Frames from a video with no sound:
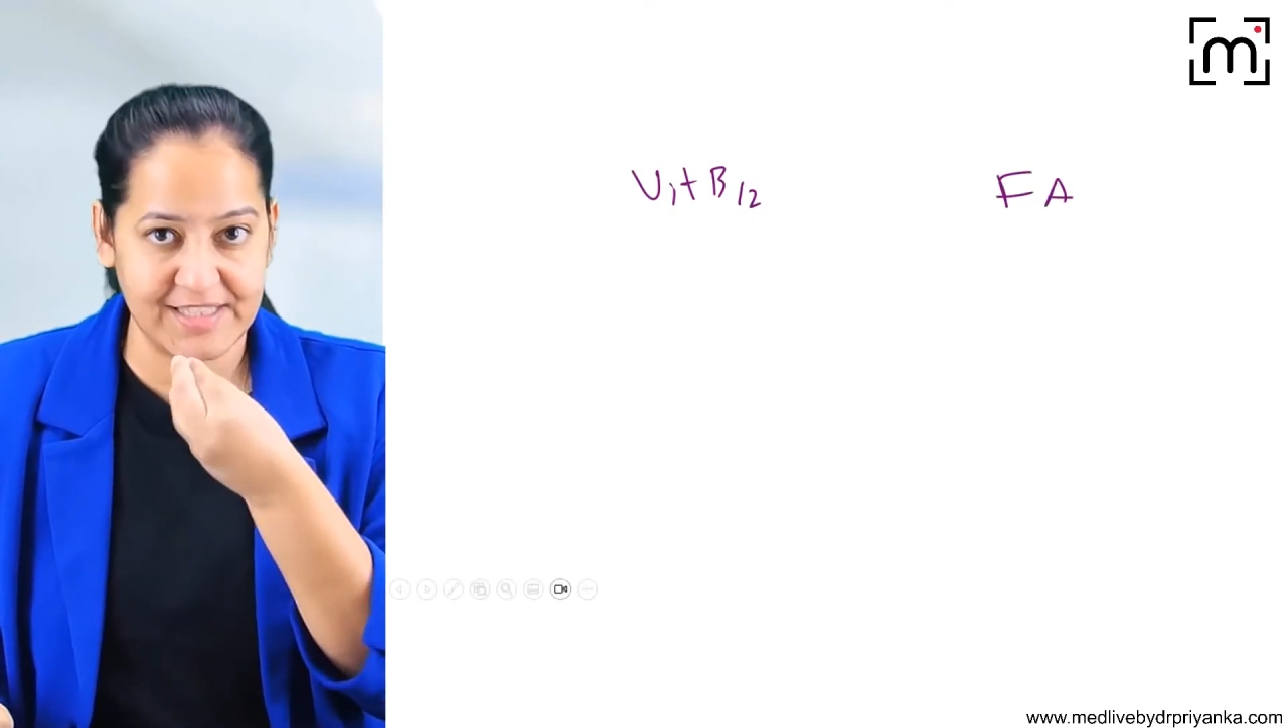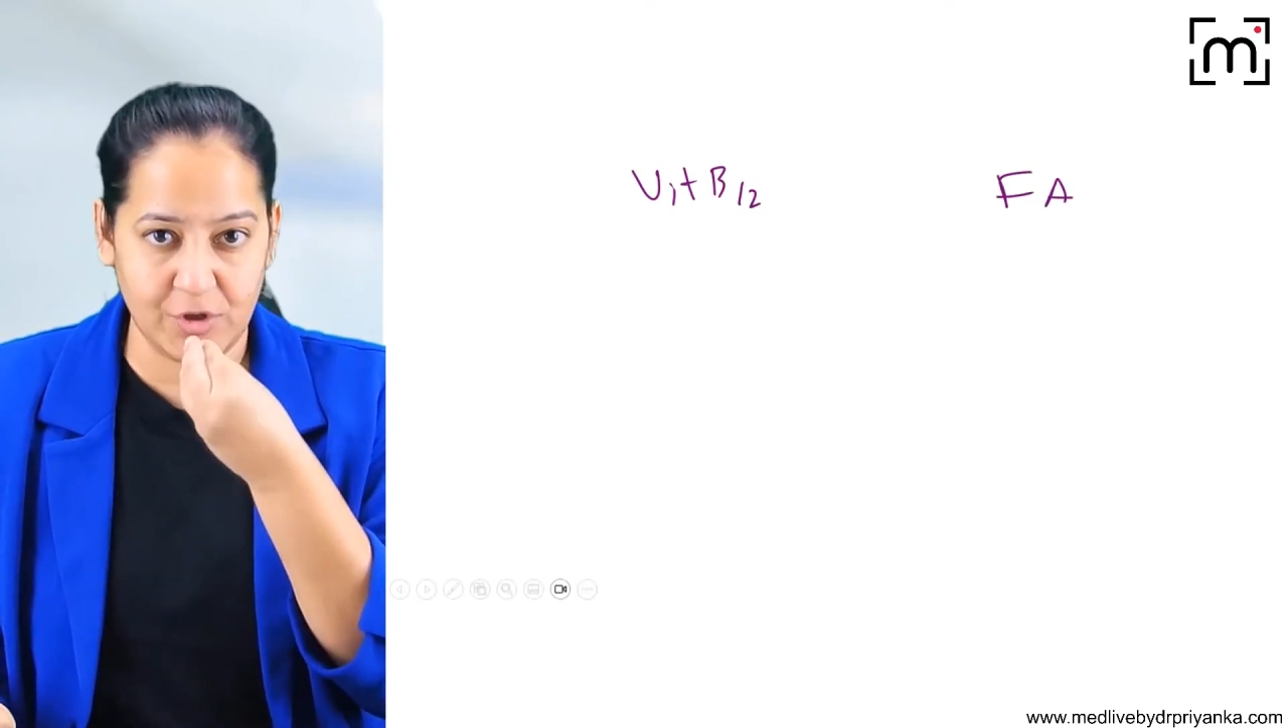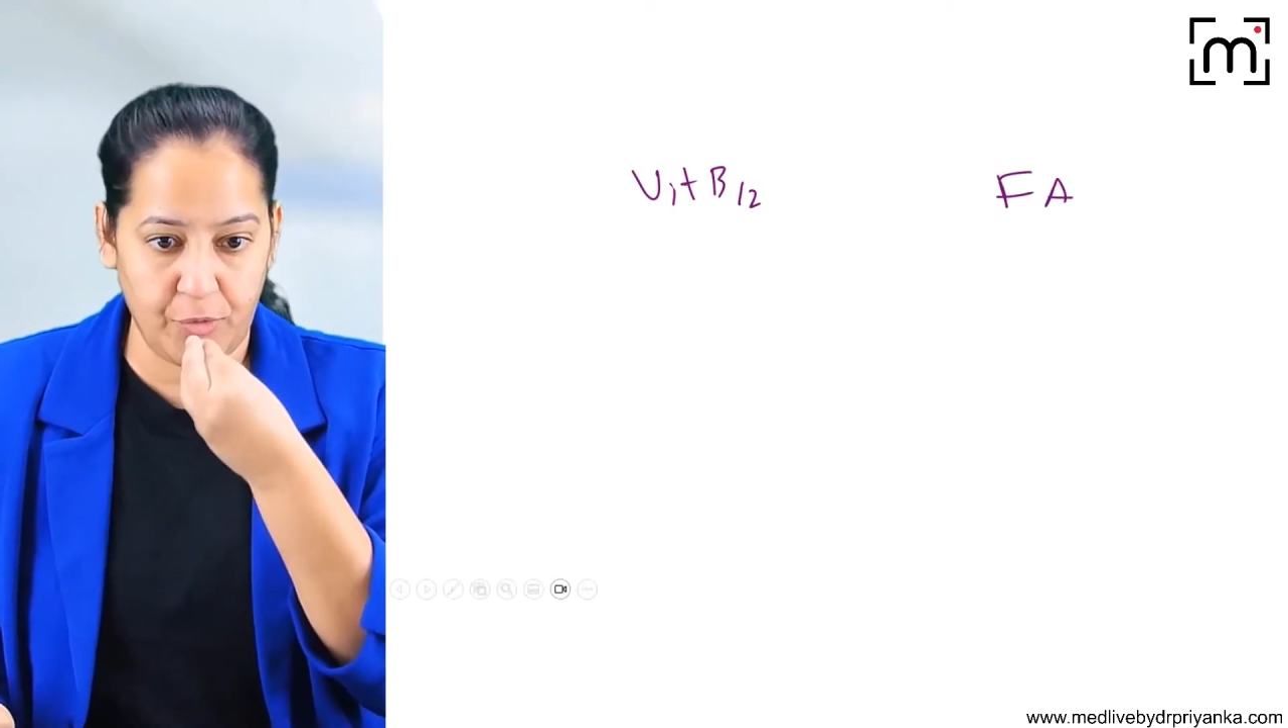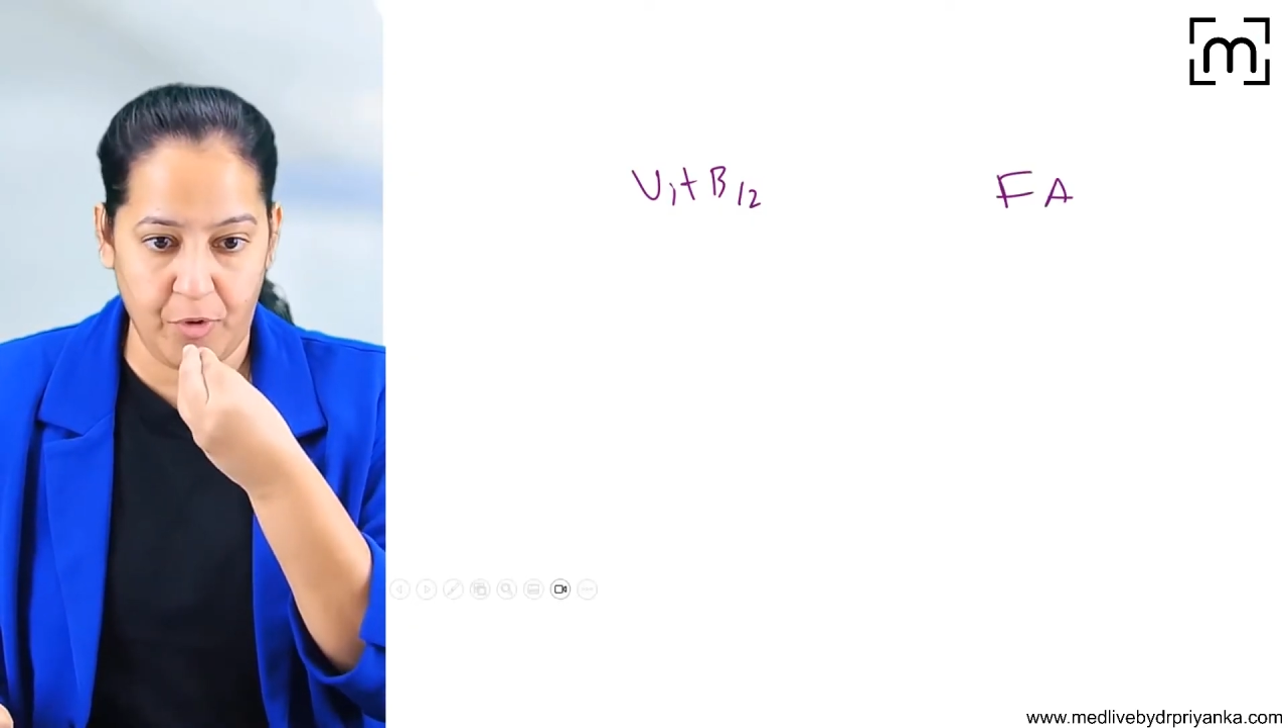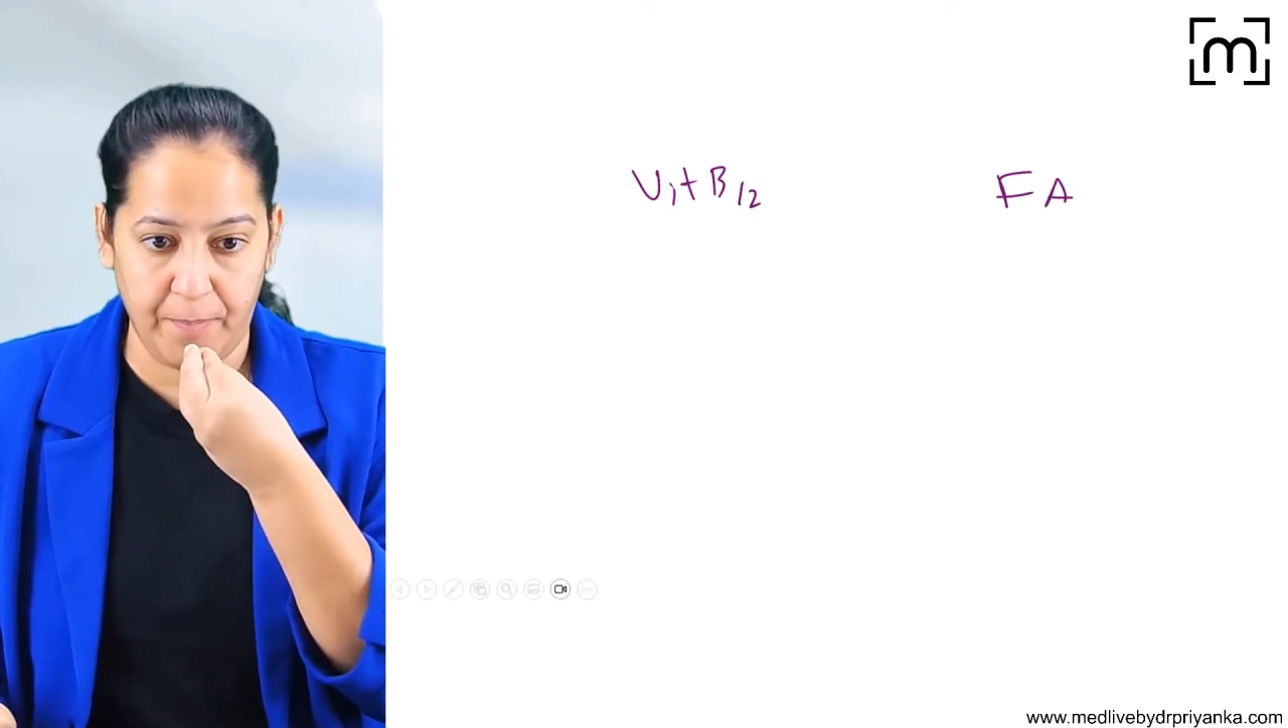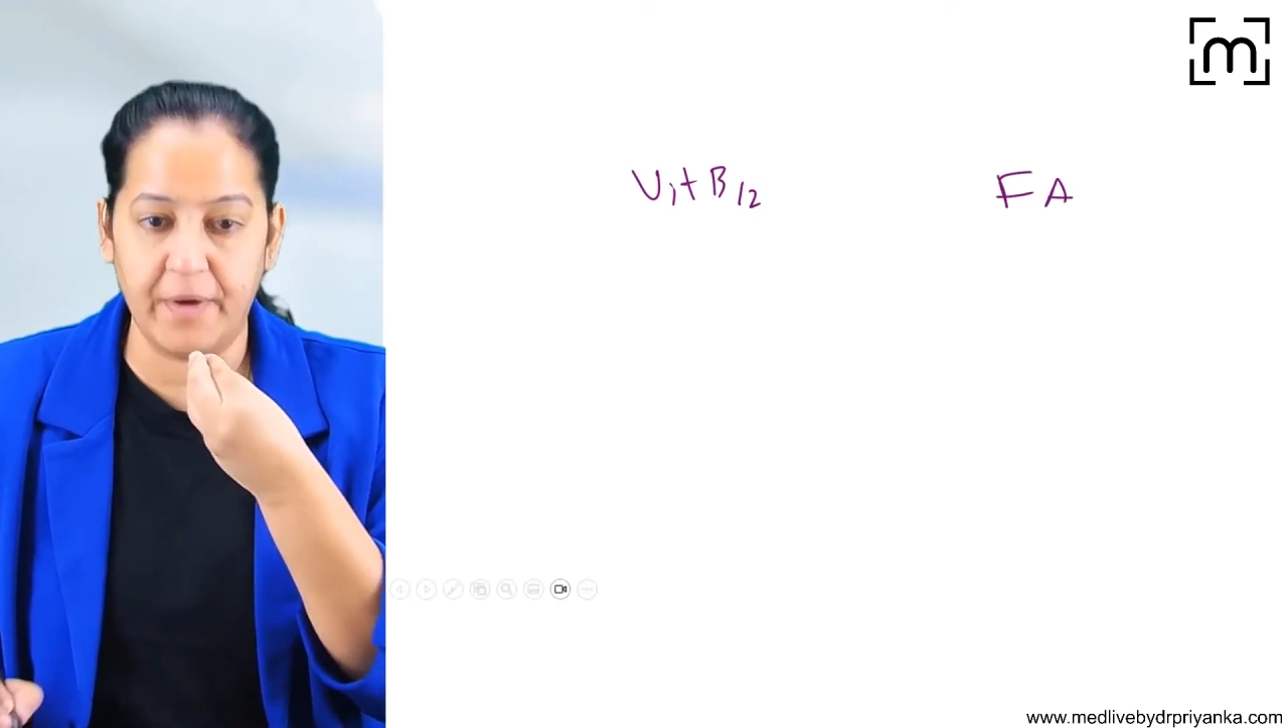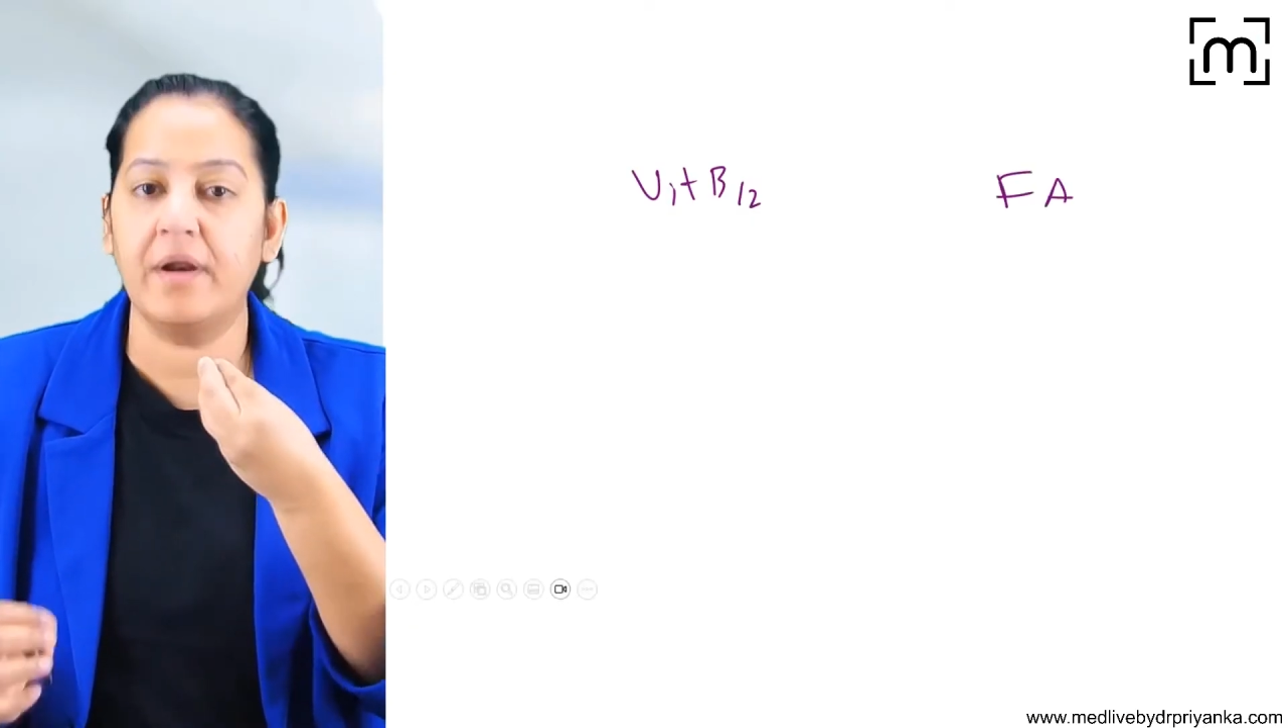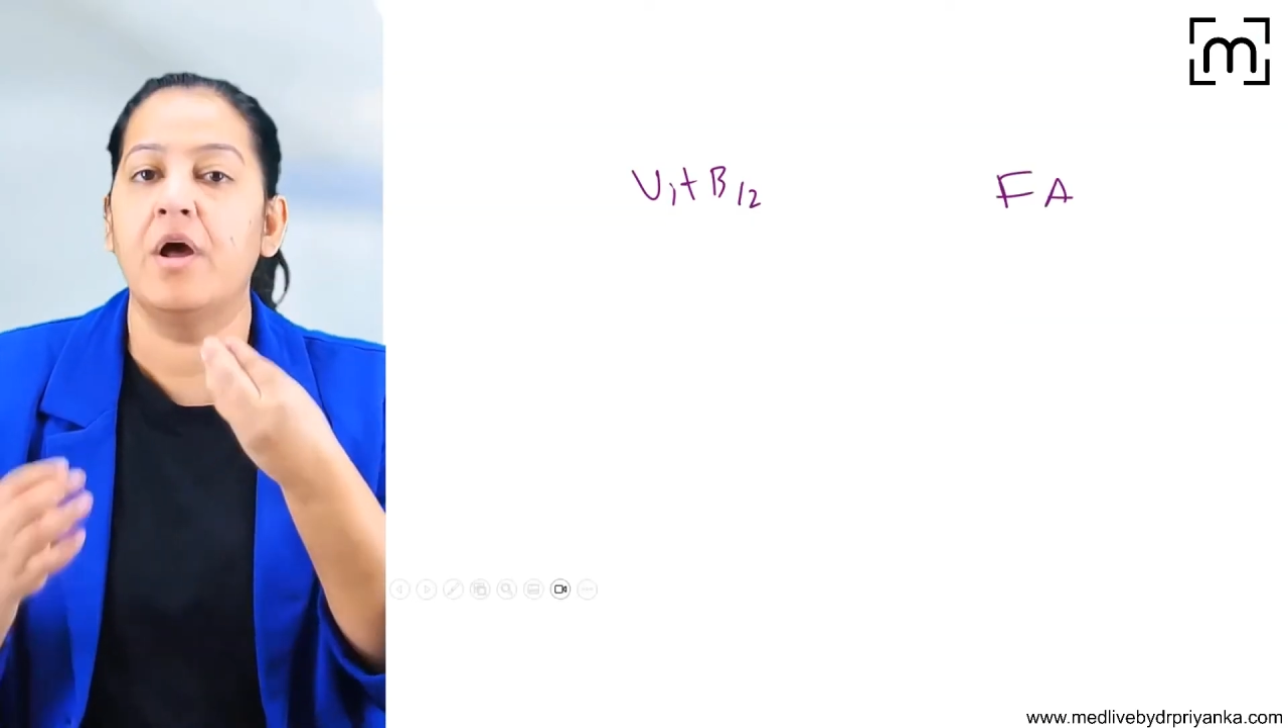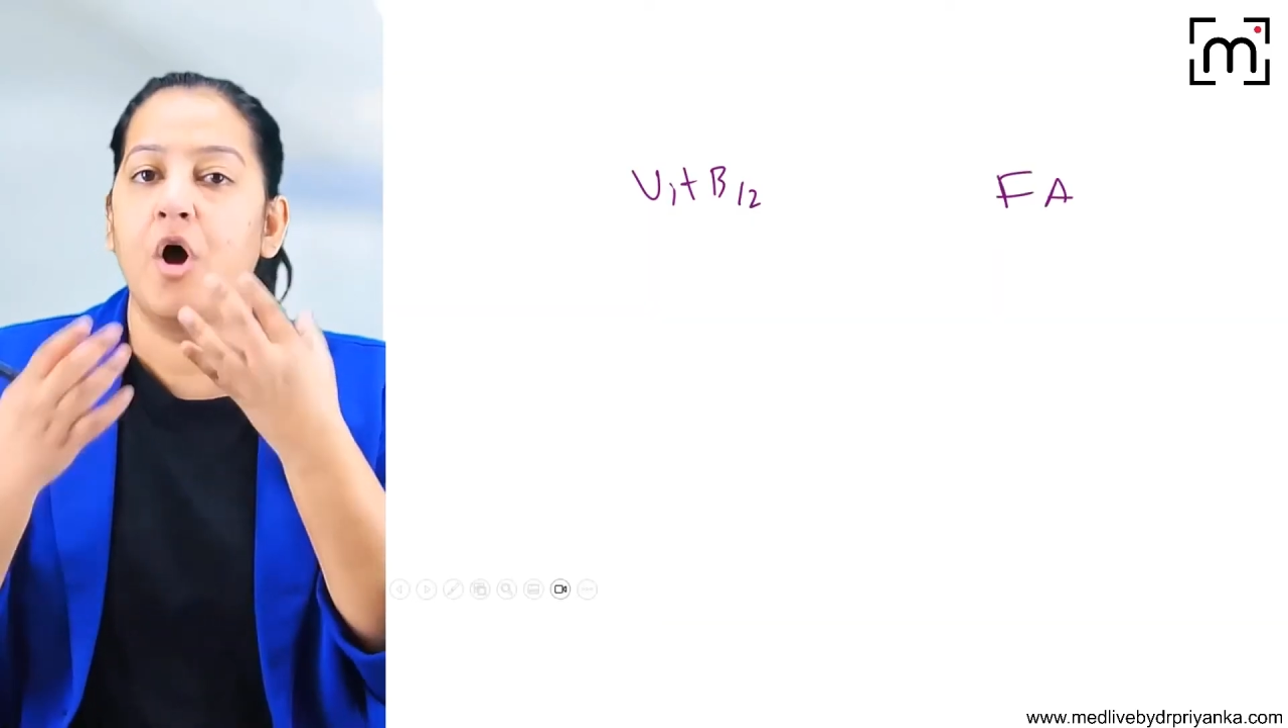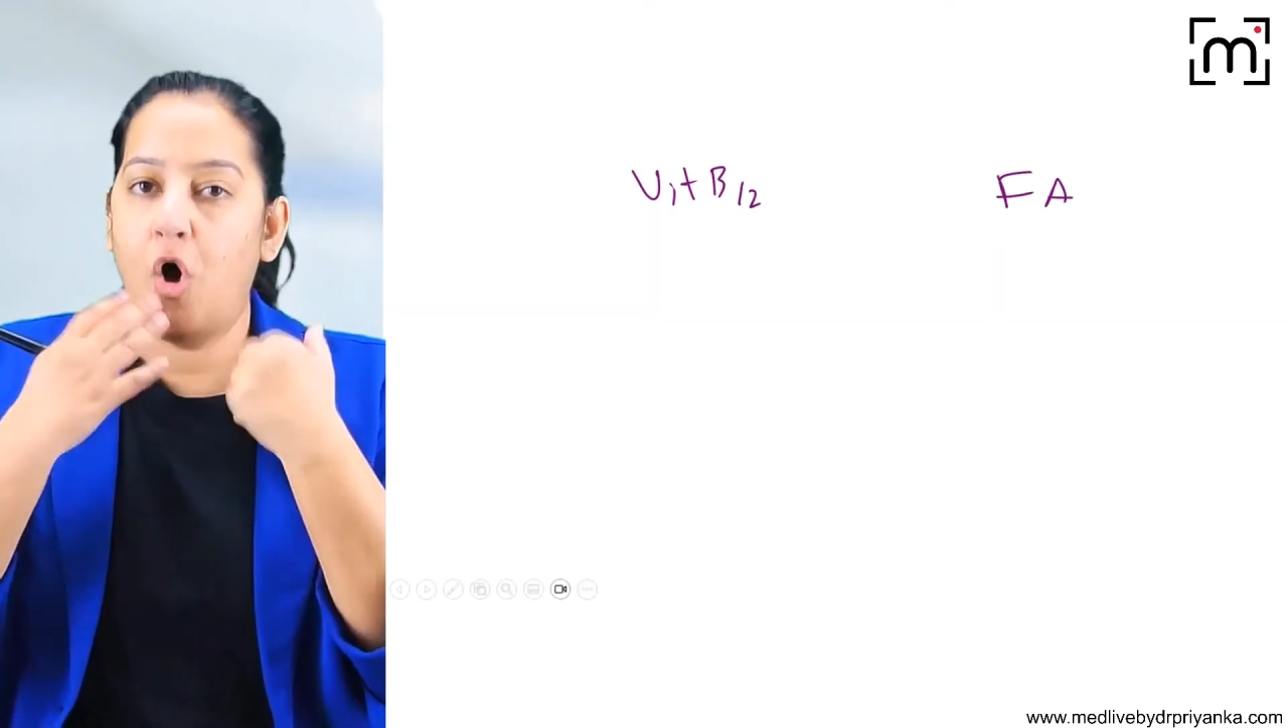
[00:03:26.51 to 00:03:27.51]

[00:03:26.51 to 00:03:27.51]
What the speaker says: is not proper,